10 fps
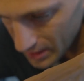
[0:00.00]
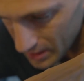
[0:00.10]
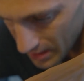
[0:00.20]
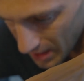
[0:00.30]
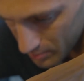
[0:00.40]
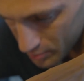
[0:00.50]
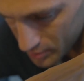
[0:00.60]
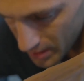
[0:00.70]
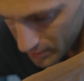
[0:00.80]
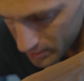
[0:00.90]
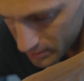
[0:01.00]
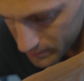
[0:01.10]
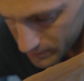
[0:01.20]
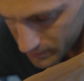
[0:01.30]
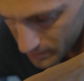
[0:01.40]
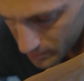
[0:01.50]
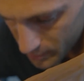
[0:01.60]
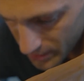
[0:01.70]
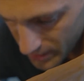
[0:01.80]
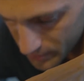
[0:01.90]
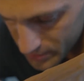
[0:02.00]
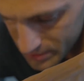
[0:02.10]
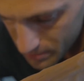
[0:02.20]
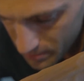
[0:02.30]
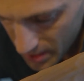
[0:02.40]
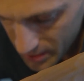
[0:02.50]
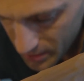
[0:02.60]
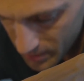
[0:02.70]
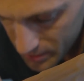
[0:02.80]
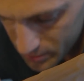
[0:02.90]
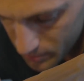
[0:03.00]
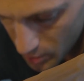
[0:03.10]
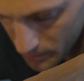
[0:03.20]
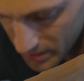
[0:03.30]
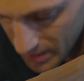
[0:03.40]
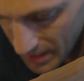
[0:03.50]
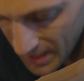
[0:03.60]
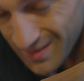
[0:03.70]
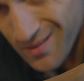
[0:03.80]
not proud of, but it was a monumental moment, and at the